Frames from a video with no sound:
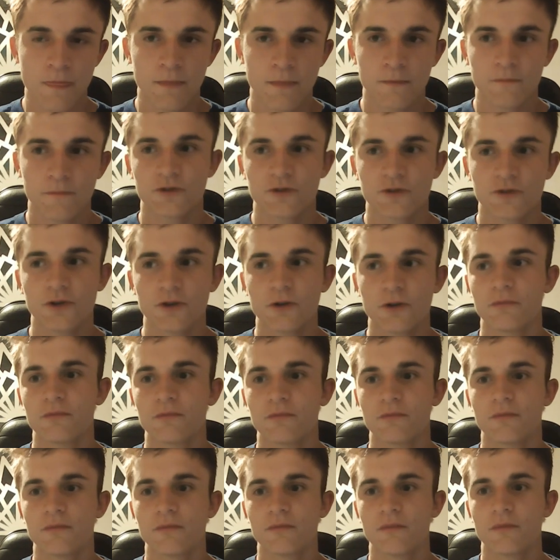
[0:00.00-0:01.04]
So
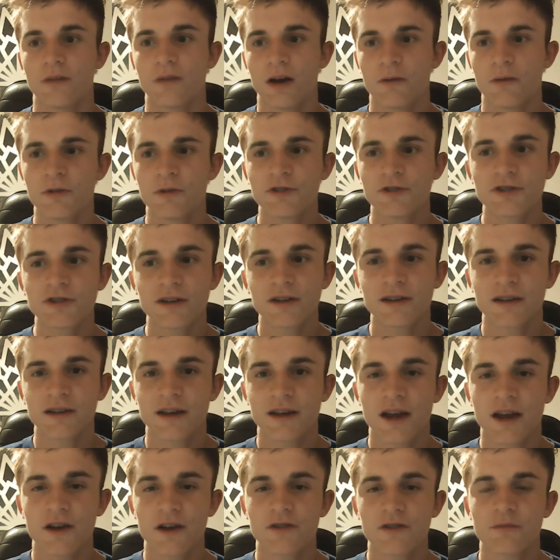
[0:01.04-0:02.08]
I wish I didn't
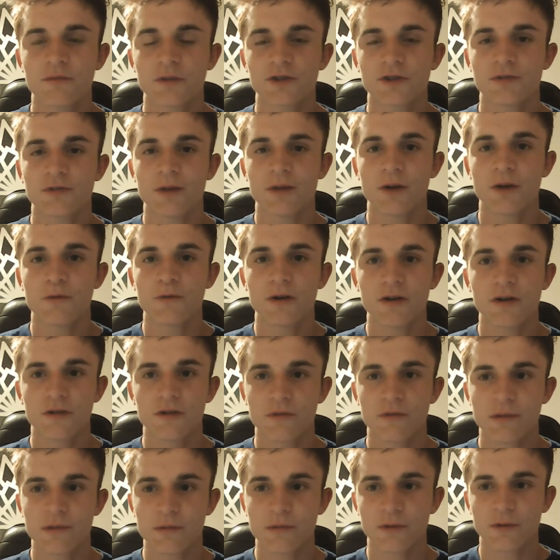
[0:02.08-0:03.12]
care as much about what other
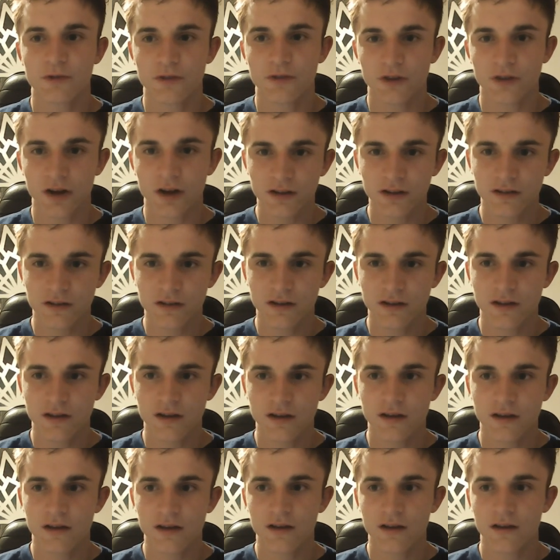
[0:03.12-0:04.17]
people thought
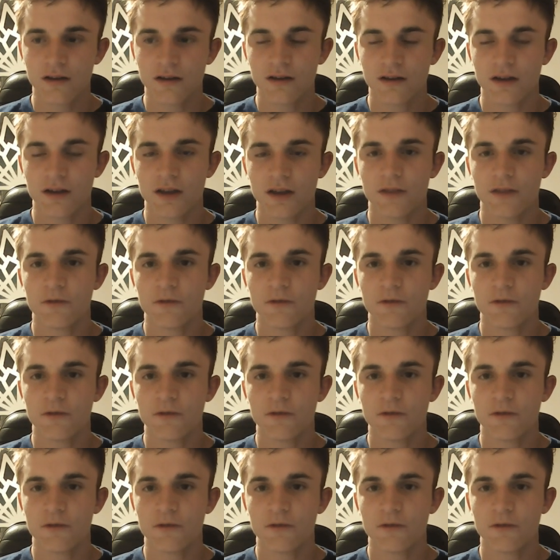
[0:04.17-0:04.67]
in the